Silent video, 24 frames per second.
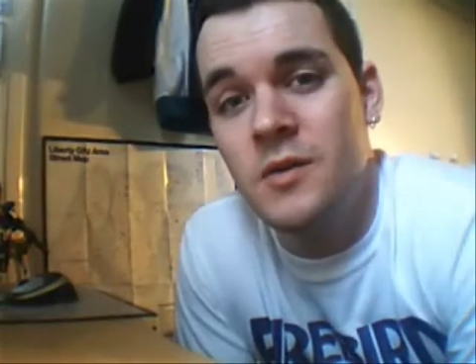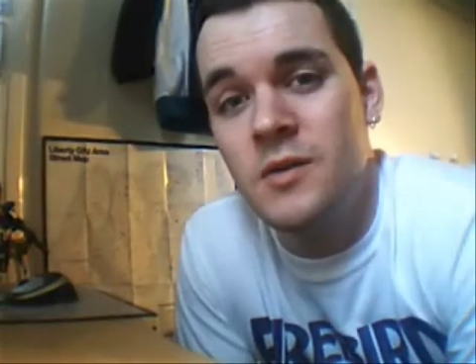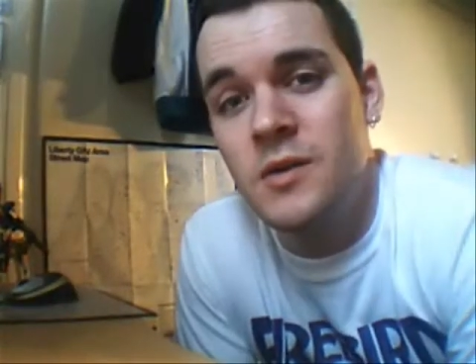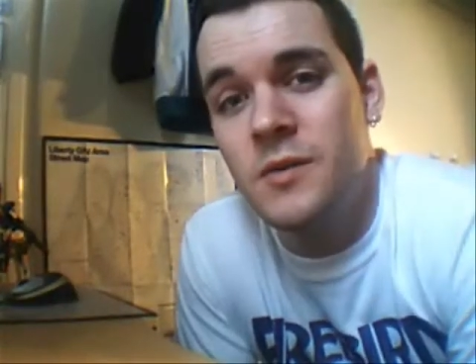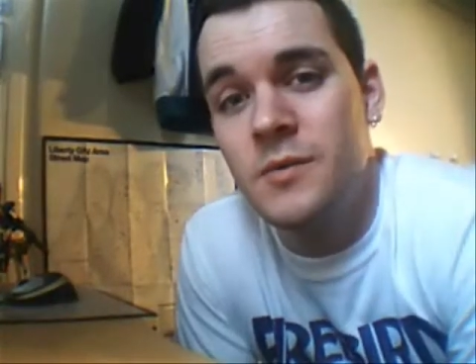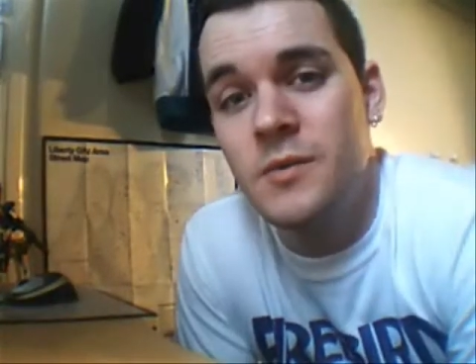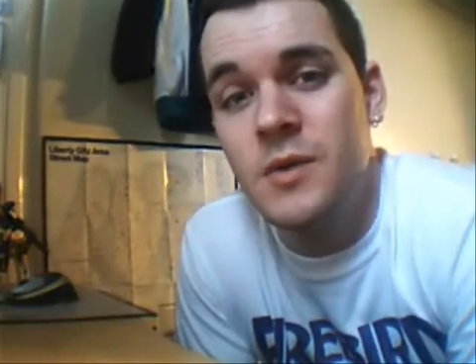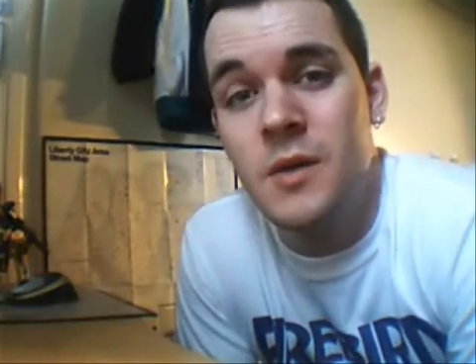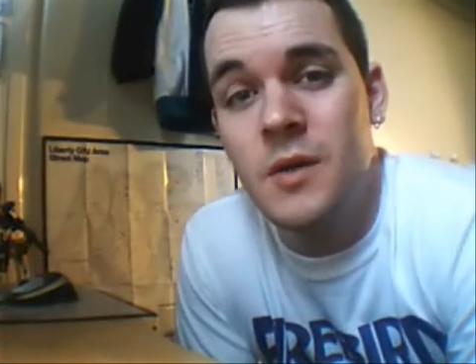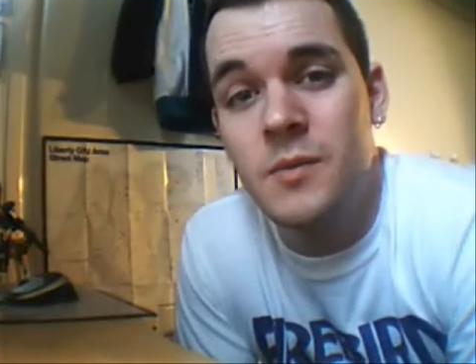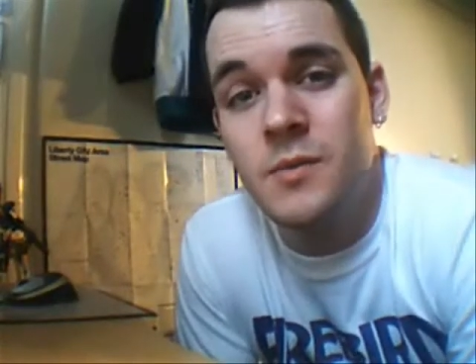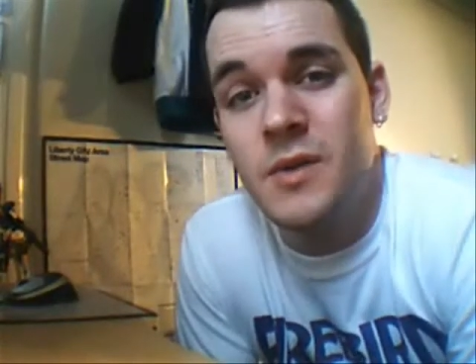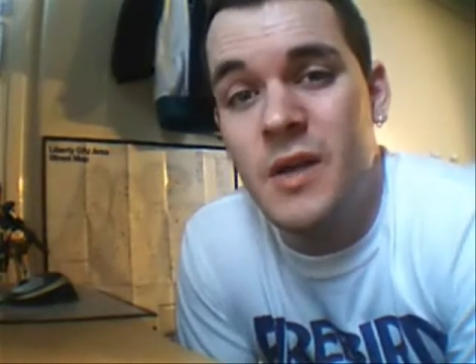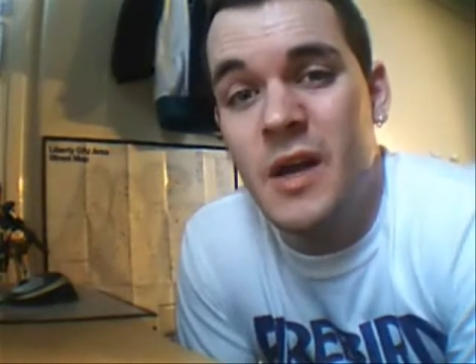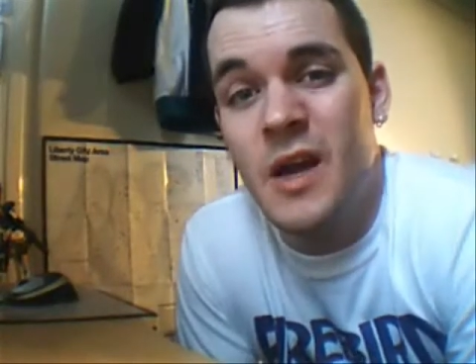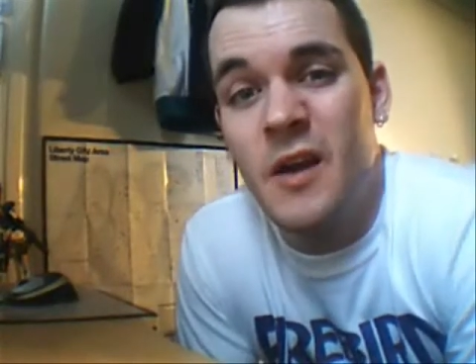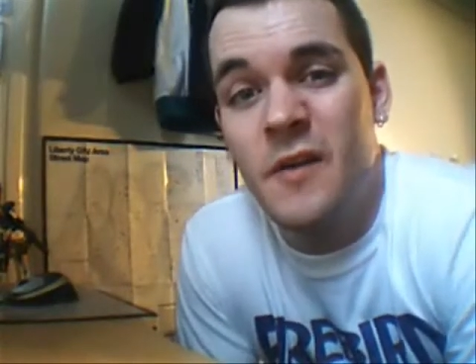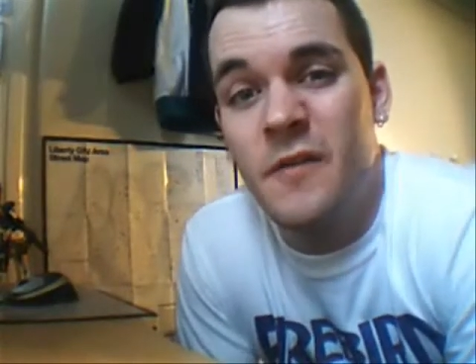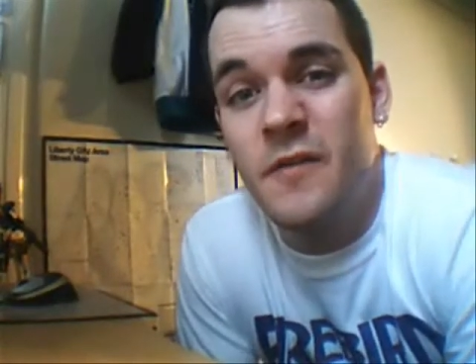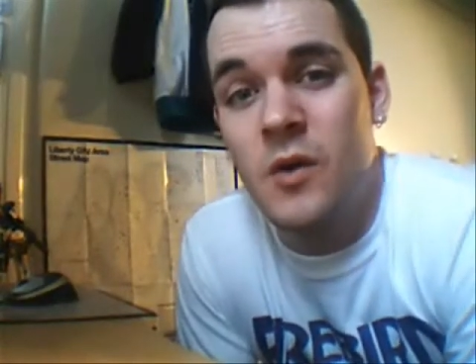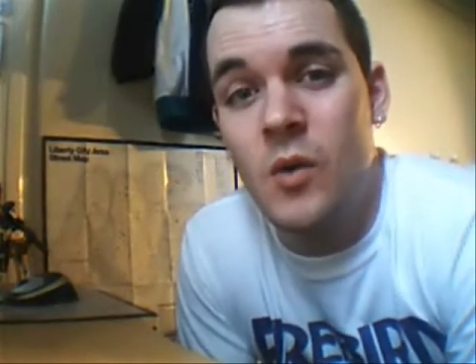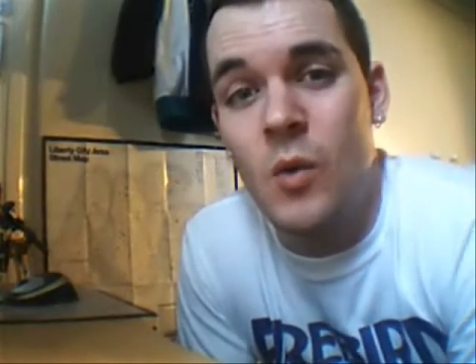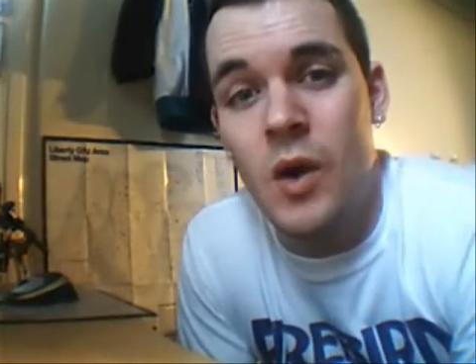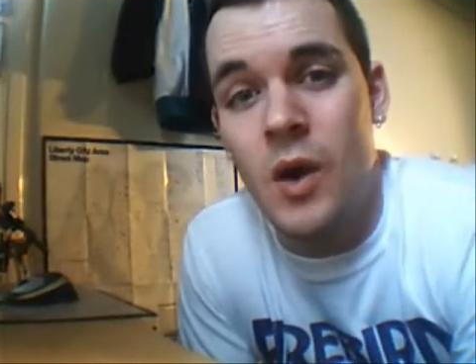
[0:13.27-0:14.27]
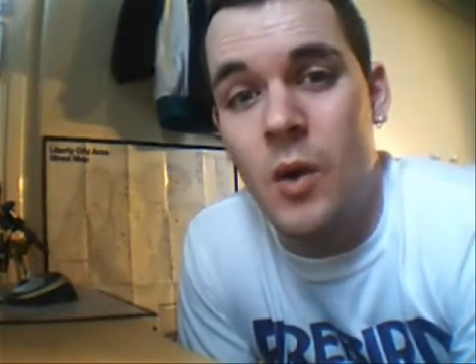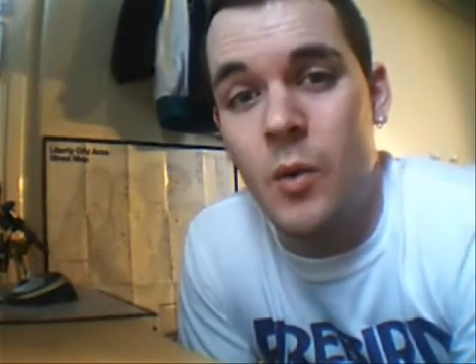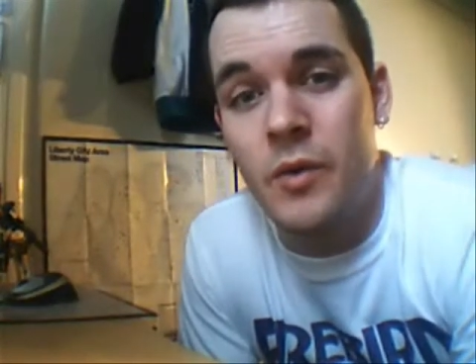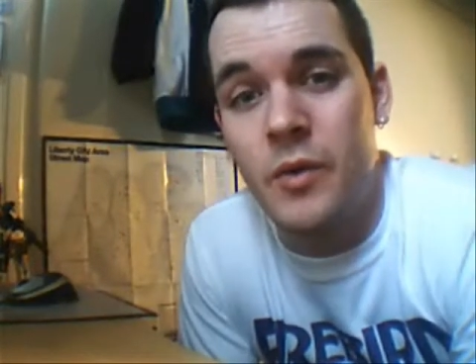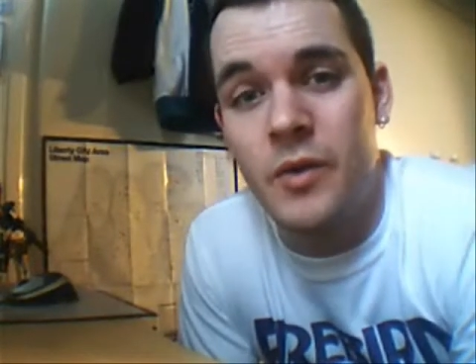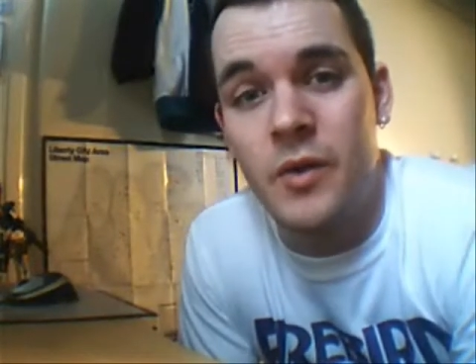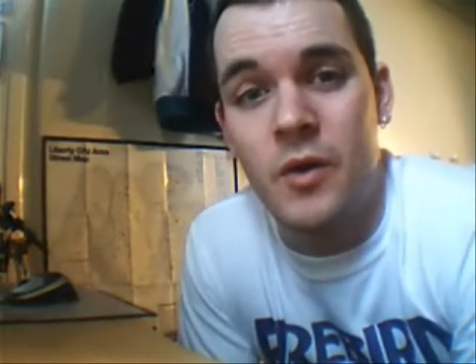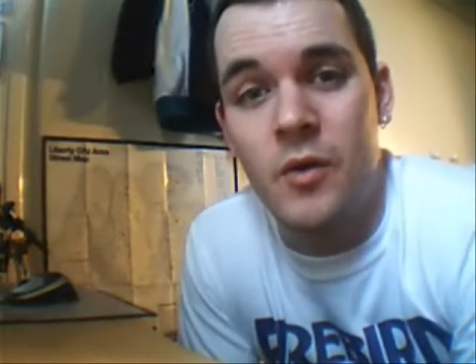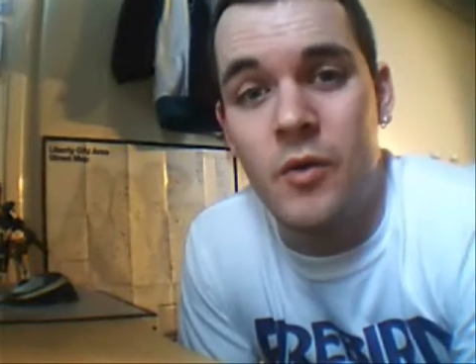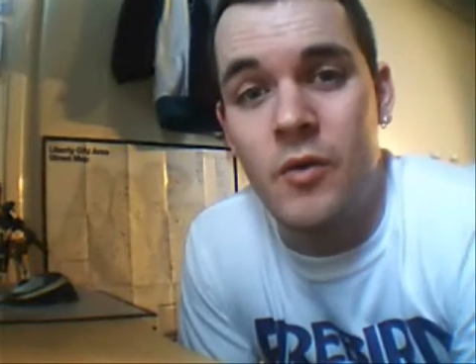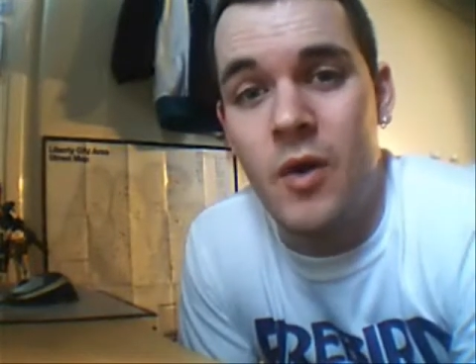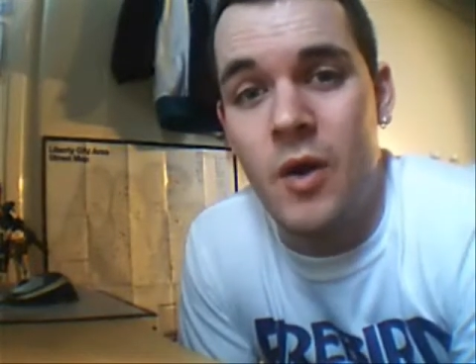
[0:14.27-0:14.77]
Sometimes they have to go out
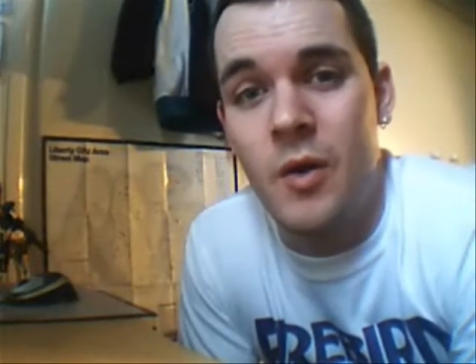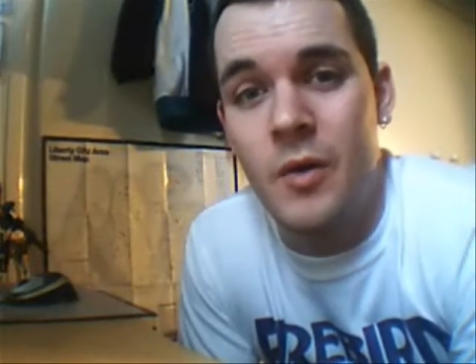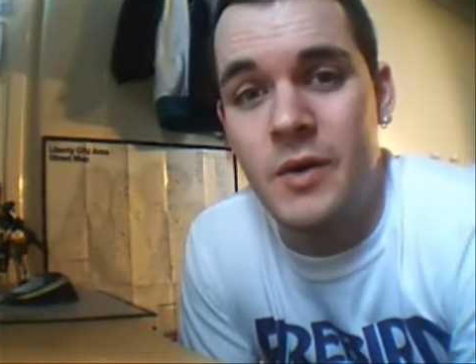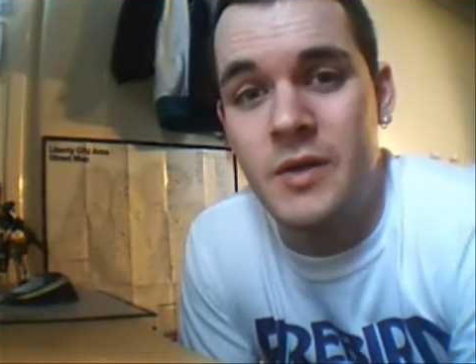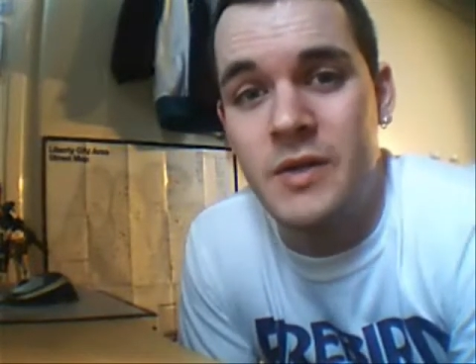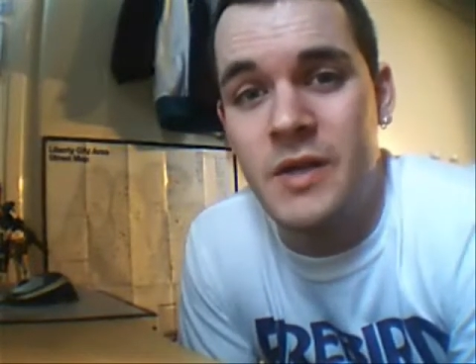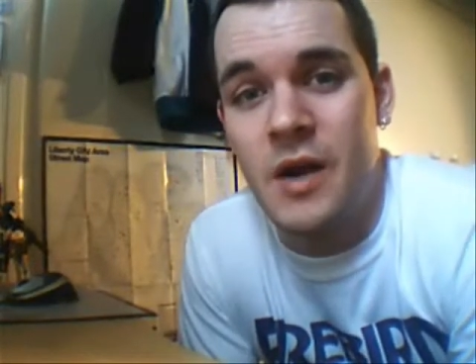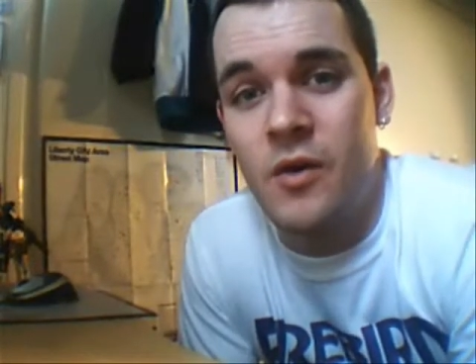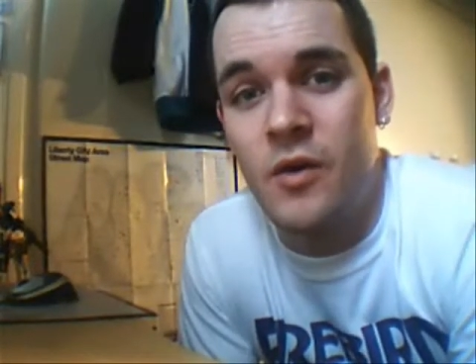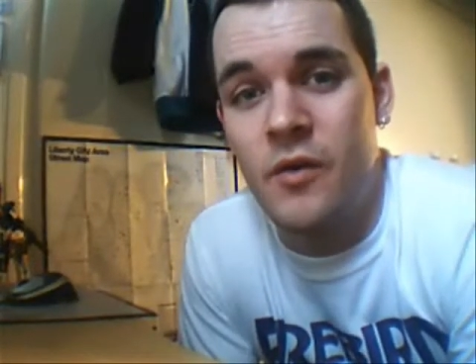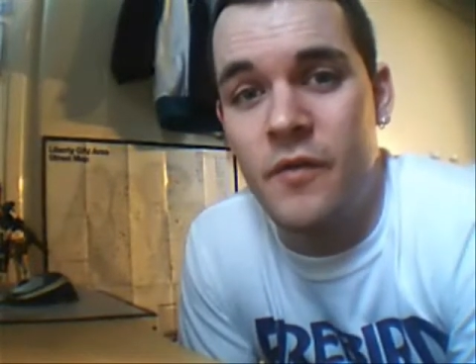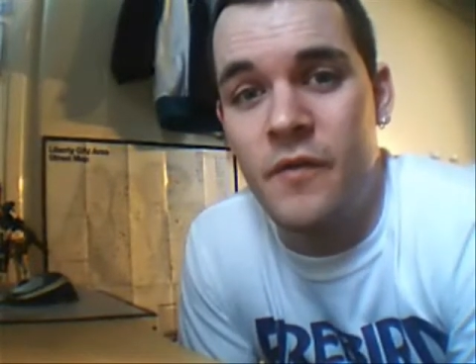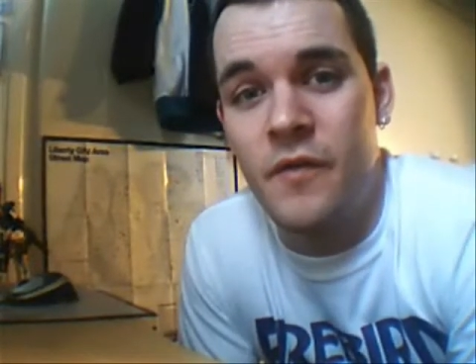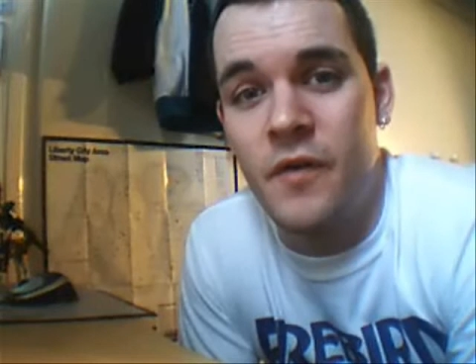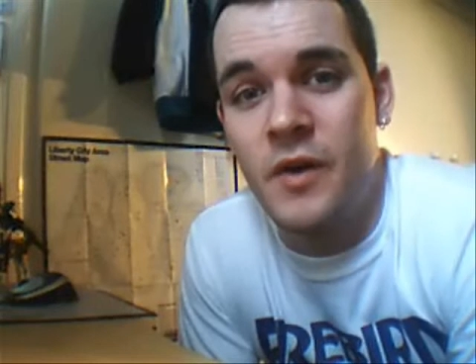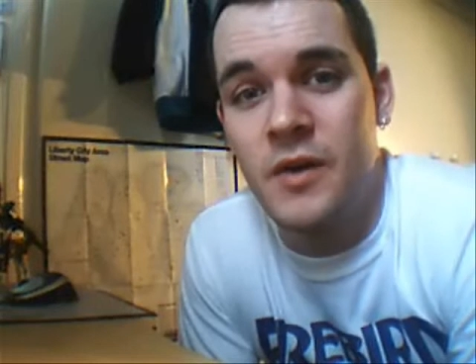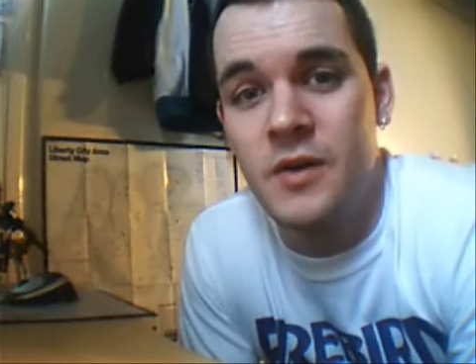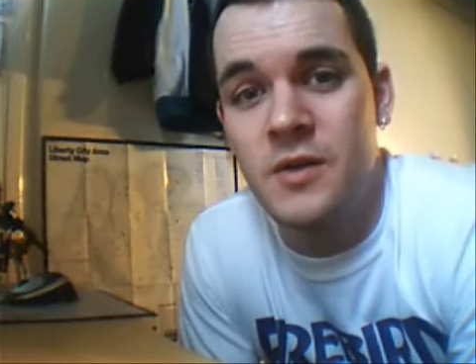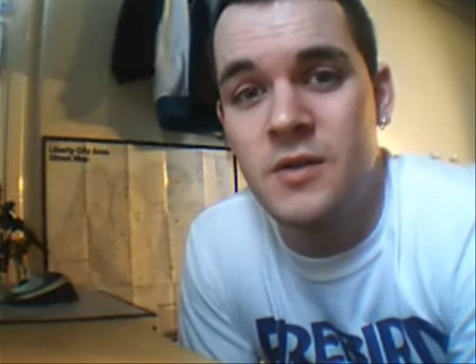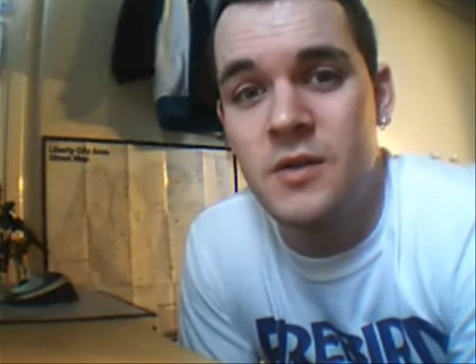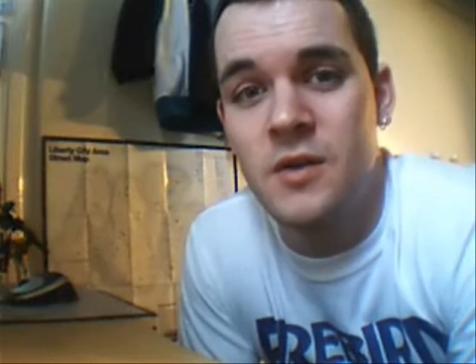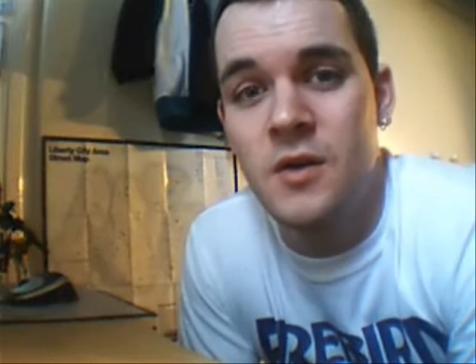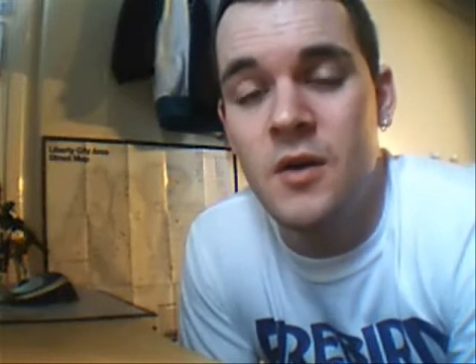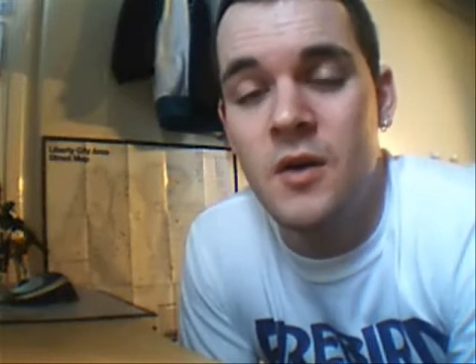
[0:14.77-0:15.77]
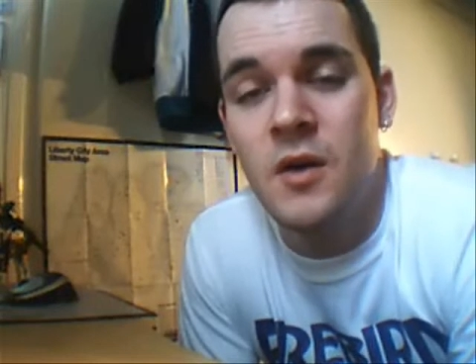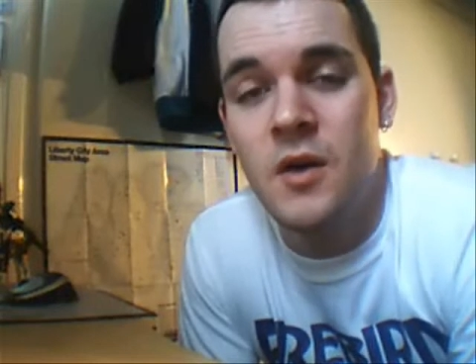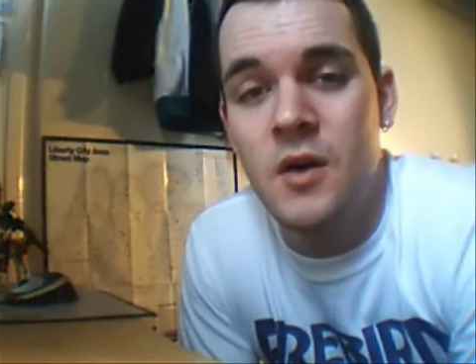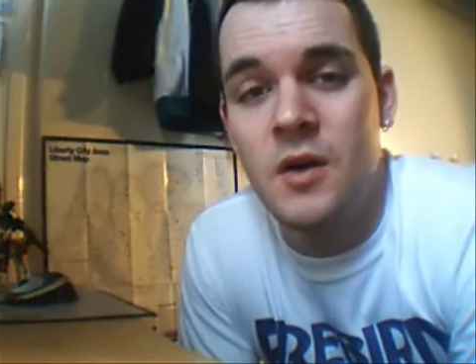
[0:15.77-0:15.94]
with a heroic sacrifice,